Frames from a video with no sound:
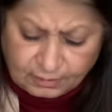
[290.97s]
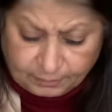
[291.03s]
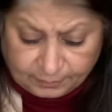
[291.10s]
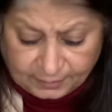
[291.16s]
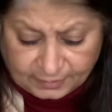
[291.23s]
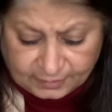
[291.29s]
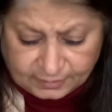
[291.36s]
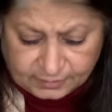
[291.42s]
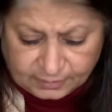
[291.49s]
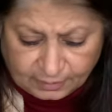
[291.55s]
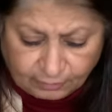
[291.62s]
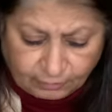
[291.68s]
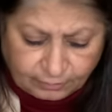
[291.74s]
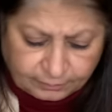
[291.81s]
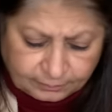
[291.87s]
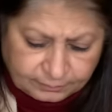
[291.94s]
a place a
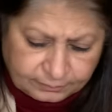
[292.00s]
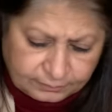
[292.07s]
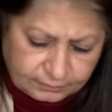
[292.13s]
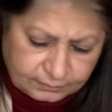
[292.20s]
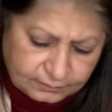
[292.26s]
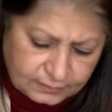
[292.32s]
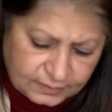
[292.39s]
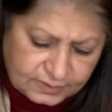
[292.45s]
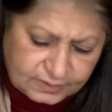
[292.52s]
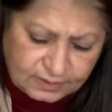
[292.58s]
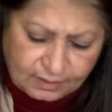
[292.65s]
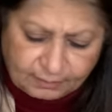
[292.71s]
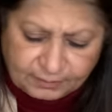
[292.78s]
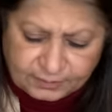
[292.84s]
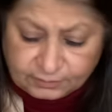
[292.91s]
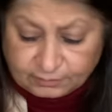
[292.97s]
home
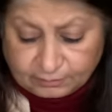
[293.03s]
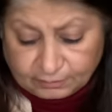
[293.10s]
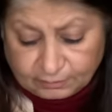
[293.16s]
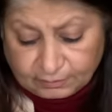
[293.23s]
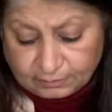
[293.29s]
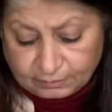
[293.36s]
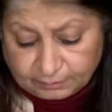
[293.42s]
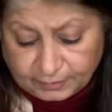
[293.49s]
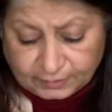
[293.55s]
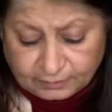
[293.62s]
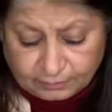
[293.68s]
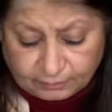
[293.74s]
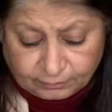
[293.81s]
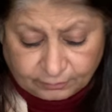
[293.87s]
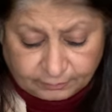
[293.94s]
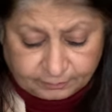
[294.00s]
established or bought
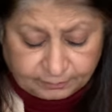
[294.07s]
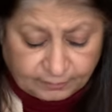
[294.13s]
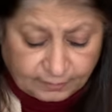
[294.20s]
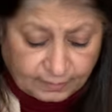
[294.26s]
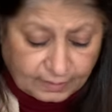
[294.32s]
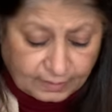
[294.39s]
a home